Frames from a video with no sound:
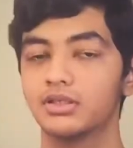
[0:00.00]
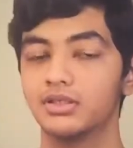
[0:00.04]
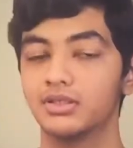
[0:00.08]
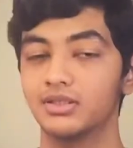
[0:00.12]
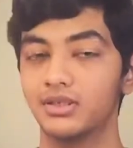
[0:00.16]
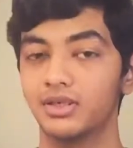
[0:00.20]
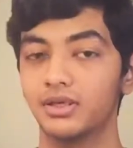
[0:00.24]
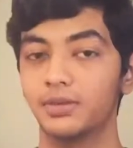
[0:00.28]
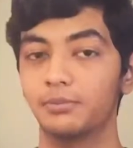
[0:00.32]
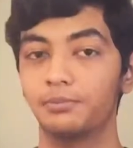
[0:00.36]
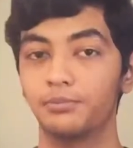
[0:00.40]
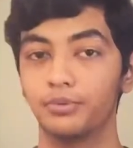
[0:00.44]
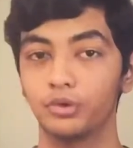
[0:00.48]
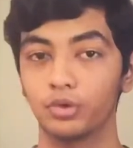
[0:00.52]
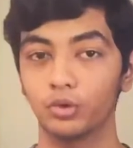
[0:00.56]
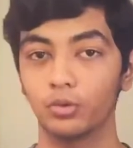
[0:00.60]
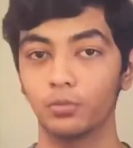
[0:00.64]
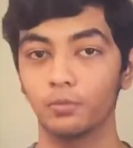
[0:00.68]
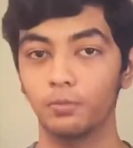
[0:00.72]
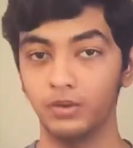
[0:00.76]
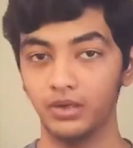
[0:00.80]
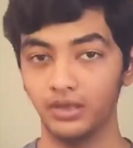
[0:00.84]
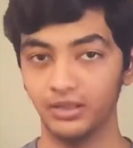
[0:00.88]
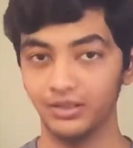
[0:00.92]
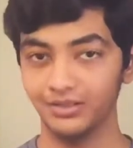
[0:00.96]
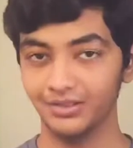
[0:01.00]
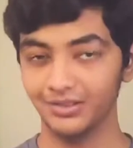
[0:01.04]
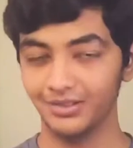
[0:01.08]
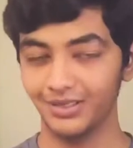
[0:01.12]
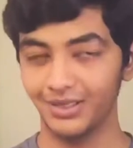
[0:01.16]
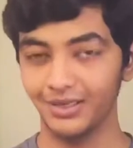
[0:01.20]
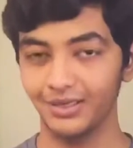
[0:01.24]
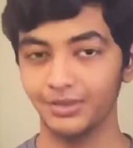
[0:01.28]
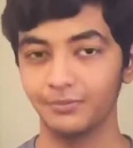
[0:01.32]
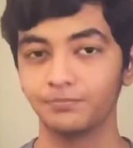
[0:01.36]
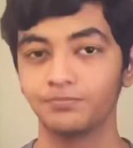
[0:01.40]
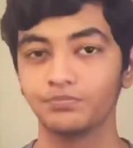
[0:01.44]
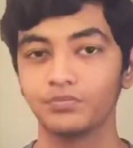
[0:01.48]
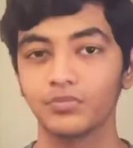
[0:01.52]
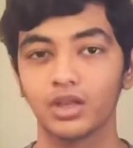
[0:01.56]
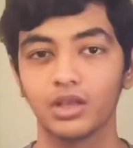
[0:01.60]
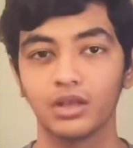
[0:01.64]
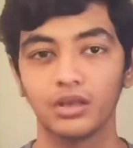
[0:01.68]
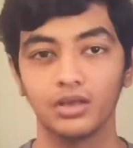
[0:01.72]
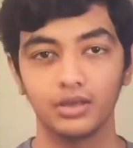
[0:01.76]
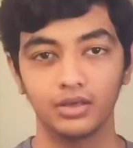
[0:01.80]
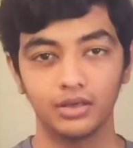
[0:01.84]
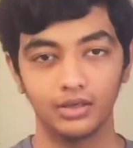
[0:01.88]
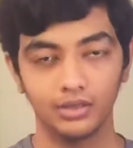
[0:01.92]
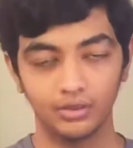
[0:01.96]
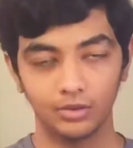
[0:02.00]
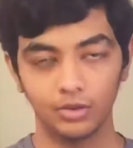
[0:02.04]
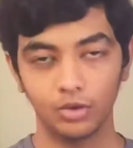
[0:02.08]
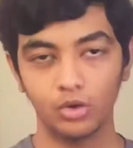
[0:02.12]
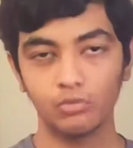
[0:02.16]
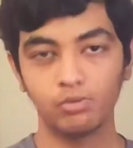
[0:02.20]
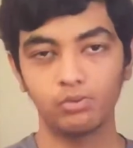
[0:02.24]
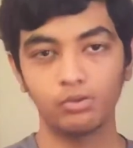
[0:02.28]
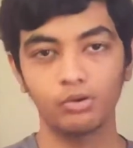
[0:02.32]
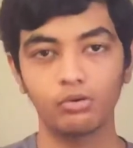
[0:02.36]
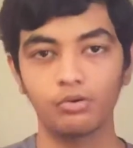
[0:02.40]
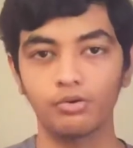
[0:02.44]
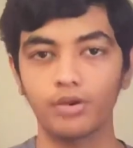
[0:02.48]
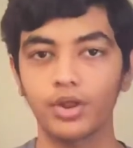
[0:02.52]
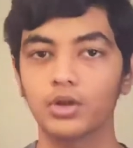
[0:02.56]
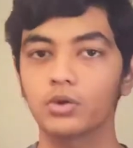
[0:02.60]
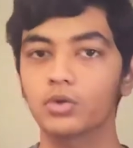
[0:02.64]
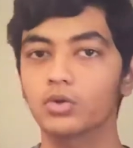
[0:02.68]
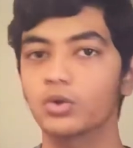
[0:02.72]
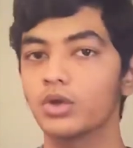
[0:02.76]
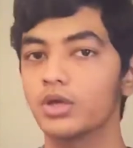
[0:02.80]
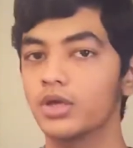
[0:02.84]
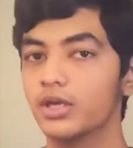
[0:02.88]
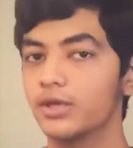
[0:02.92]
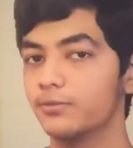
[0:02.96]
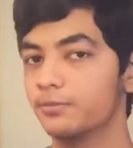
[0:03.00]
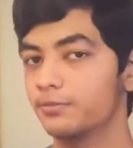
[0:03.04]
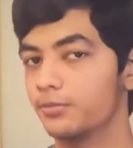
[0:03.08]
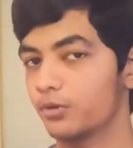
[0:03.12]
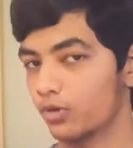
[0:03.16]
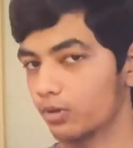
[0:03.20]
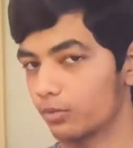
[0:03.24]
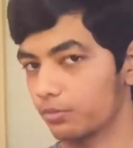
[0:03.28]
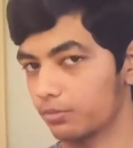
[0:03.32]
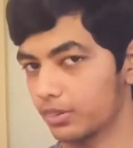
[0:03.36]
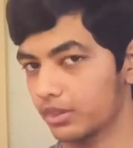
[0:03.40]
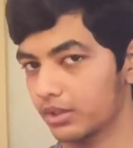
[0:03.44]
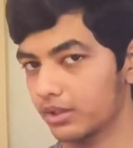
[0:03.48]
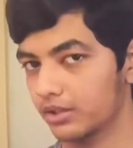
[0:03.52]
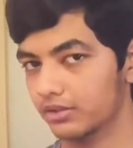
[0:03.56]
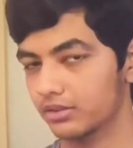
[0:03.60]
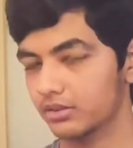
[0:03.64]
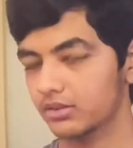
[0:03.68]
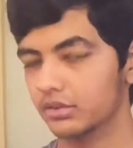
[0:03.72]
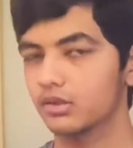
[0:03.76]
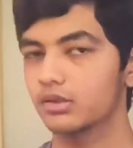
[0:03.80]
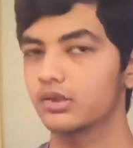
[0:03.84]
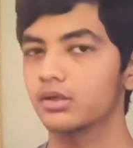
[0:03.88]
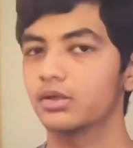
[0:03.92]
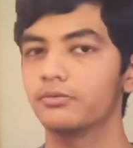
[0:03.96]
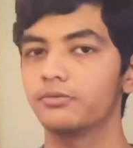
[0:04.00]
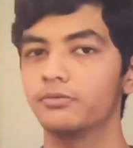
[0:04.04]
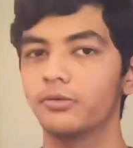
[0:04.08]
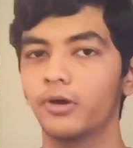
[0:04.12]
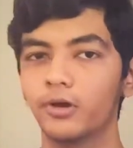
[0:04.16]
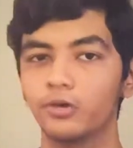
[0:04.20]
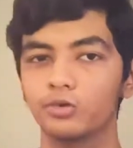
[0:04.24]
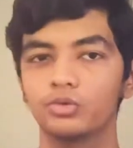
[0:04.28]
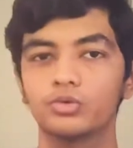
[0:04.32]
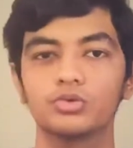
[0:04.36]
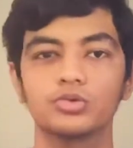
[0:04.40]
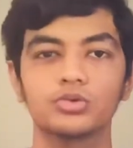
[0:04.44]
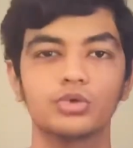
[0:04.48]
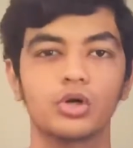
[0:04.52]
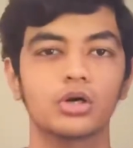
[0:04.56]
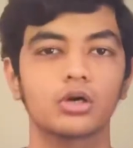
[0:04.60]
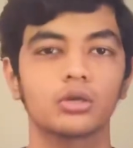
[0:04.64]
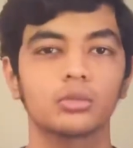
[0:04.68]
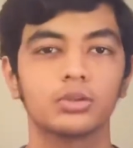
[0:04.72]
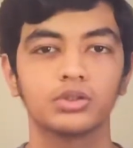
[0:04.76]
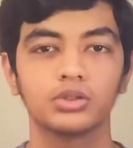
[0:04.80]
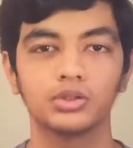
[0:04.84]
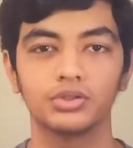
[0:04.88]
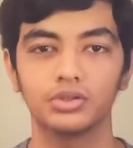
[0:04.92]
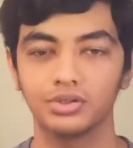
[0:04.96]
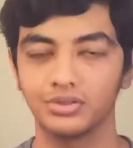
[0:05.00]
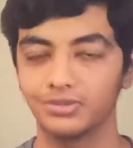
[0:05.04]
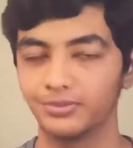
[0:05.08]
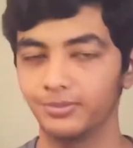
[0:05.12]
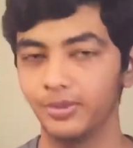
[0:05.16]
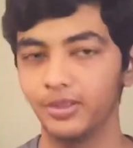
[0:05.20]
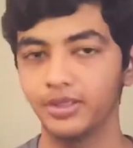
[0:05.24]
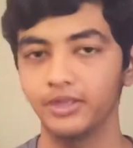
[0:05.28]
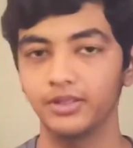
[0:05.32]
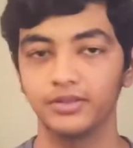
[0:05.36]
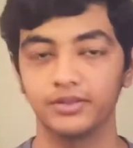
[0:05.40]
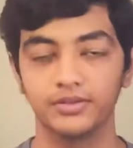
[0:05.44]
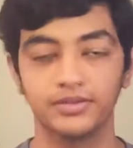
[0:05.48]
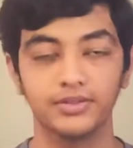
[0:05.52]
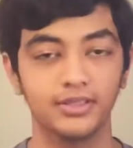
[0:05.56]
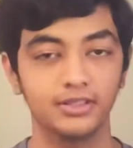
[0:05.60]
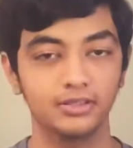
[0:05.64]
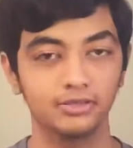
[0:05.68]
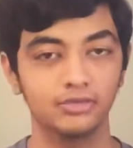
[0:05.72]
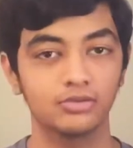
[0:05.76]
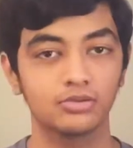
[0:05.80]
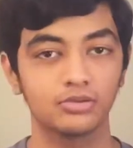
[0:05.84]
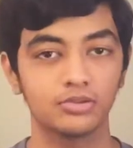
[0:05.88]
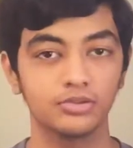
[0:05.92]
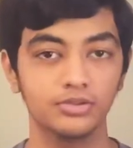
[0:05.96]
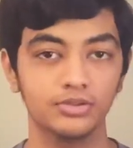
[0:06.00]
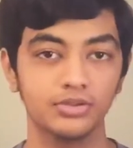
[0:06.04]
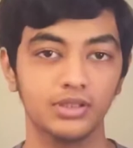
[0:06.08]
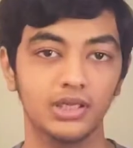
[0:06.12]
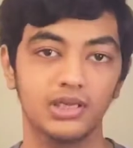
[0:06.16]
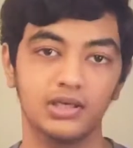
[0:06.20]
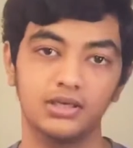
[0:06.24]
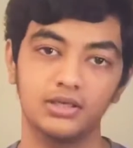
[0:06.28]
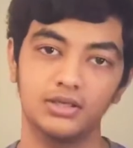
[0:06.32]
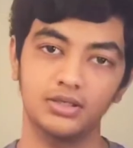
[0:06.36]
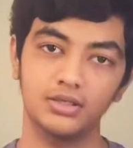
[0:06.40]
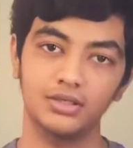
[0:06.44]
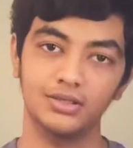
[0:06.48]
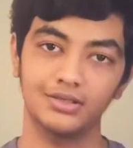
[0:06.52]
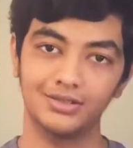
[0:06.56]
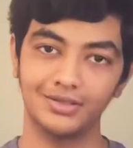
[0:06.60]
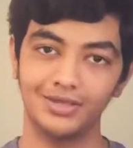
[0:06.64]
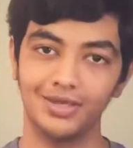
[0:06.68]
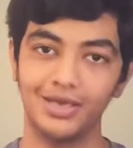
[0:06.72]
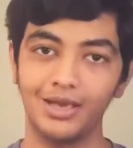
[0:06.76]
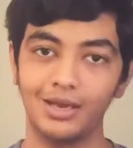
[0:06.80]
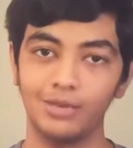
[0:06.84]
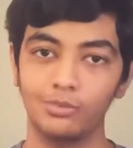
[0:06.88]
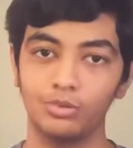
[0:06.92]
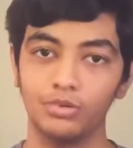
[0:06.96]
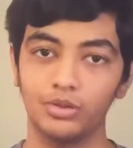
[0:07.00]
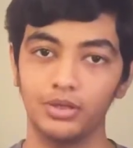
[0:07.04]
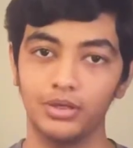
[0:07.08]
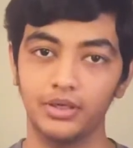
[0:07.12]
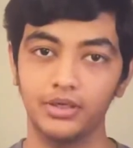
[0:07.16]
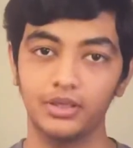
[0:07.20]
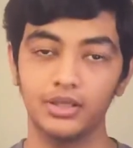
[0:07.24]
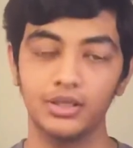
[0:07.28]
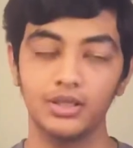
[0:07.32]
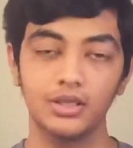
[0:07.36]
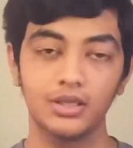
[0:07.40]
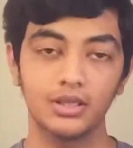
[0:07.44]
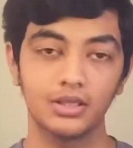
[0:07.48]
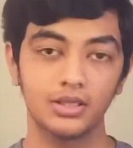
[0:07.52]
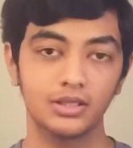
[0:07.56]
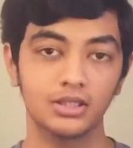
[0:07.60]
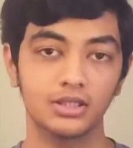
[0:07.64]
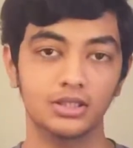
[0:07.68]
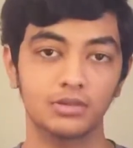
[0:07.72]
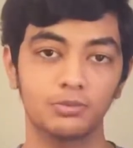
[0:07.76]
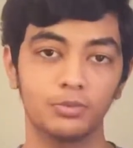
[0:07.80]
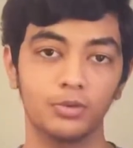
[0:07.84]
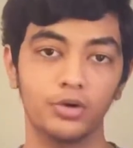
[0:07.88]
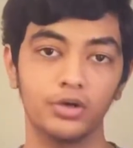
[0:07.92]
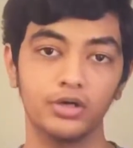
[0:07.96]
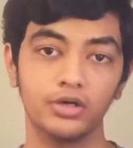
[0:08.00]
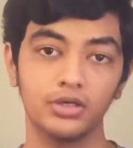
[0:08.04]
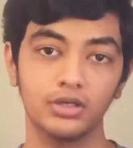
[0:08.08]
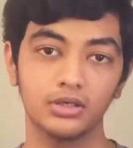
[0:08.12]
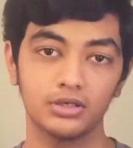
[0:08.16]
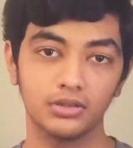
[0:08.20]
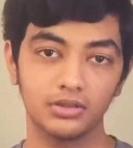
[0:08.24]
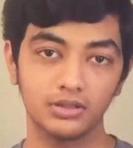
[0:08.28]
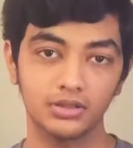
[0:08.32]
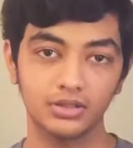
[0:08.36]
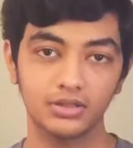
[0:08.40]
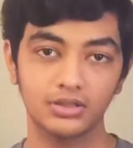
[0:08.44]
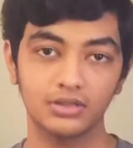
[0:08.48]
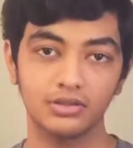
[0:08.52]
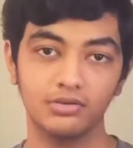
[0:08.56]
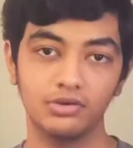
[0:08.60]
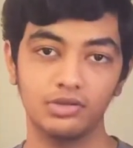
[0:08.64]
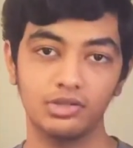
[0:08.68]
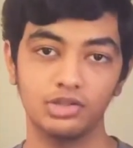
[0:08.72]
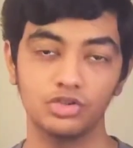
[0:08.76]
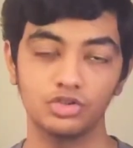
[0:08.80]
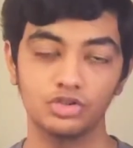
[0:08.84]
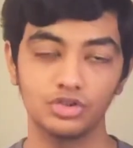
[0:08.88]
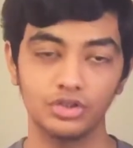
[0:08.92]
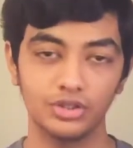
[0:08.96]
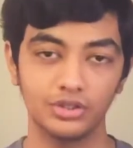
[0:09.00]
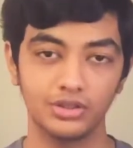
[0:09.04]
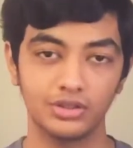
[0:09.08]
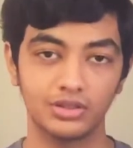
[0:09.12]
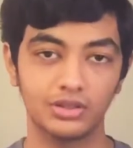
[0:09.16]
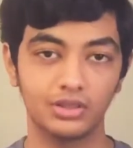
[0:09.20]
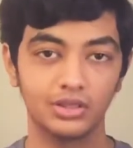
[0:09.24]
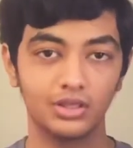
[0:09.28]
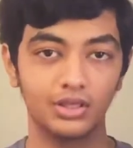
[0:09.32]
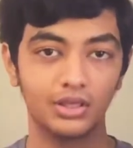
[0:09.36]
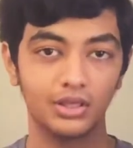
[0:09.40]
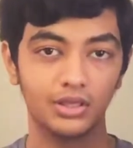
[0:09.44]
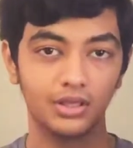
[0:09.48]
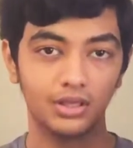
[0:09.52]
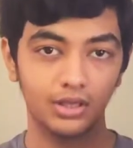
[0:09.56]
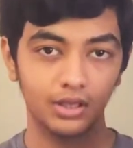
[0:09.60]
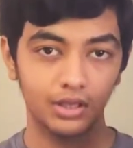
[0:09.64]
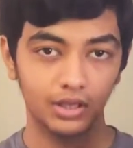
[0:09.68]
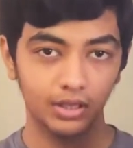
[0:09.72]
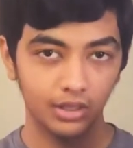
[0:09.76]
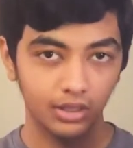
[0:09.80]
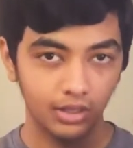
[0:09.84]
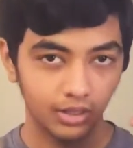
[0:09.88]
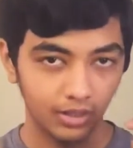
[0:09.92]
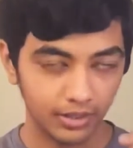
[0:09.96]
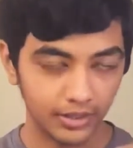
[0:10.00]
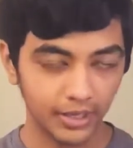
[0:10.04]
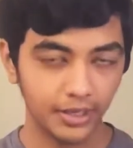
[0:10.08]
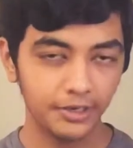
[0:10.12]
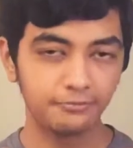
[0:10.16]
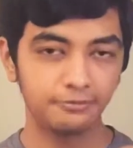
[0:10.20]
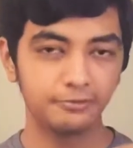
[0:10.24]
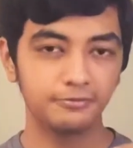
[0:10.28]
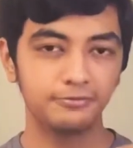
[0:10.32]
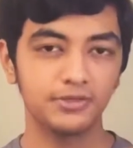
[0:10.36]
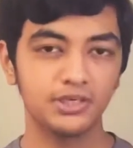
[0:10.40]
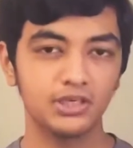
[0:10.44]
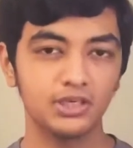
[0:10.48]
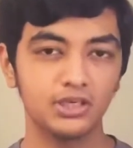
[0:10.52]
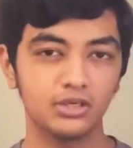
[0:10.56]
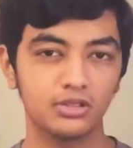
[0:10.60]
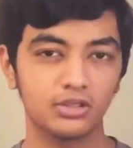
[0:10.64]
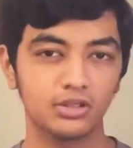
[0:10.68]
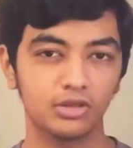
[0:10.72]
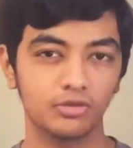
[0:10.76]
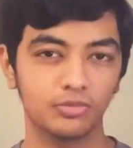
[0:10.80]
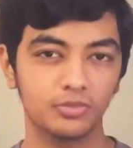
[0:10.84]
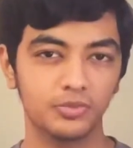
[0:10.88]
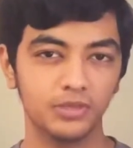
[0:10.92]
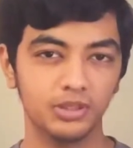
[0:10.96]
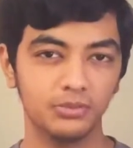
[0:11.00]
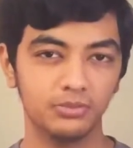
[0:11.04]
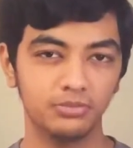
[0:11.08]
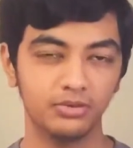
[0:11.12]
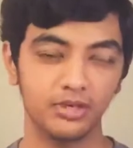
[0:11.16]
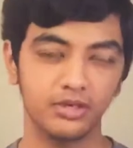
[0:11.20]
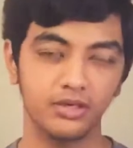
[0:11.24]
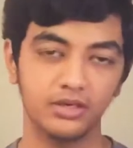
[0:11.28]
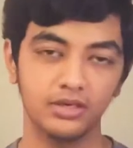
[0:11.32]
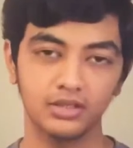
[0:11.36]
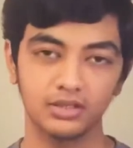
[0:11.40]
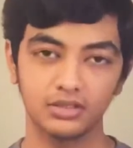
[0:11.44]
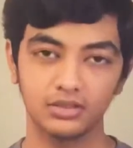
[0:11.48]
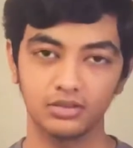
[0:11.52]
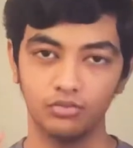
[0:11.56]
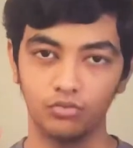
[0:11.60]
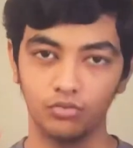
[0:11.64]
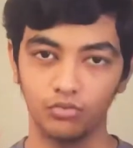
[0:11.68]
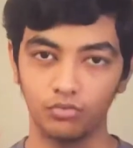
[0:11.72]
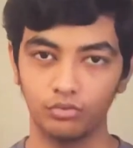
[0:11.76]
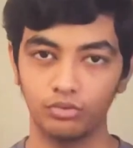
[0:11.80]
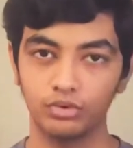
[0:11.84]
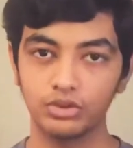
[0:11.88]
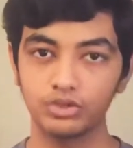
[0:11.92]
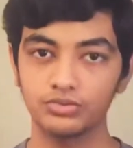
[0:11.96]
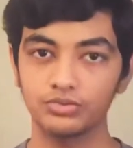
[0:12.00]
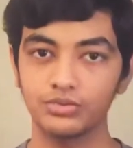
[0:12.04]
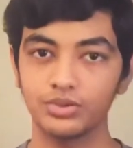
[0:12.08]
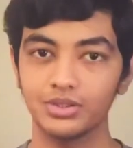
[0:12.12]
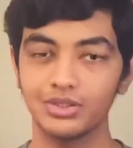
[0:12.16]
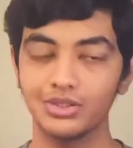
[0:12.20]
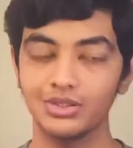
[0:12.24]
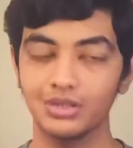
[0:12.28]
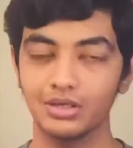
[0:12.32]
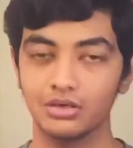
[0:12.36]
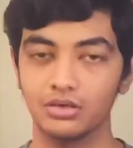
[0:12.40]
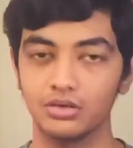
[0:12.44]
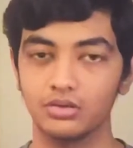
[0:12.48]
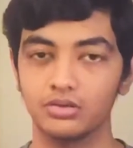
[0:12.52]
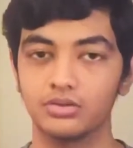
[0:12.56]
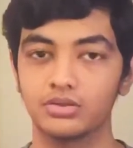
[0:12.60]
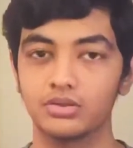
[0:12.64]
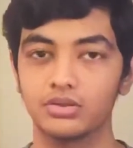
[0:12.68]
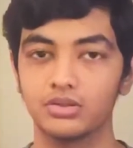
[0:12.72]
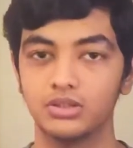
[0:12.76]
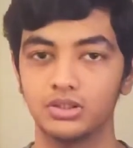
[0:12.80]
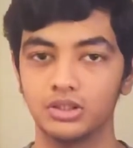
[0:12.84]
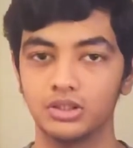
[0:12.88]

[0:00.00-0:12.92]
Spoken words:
the Pro Plus guy, Oppo Reno 8 Pro Plus. If I have to talk about the display, then you're going to get is the AMOLED 6.67 inches, 950 nits of peak brightness, 120 Hz